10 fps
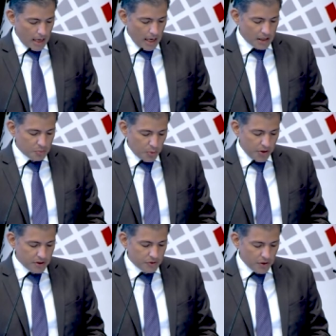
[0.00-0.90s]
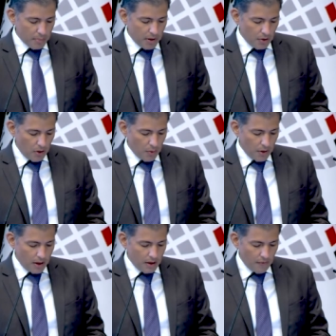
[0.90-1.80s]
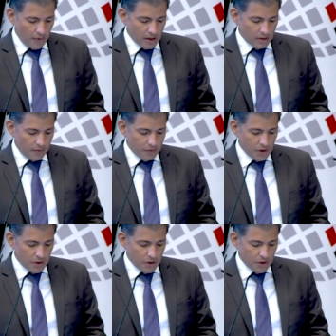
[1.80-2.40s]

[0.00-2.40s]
experienced rapid growth in the face of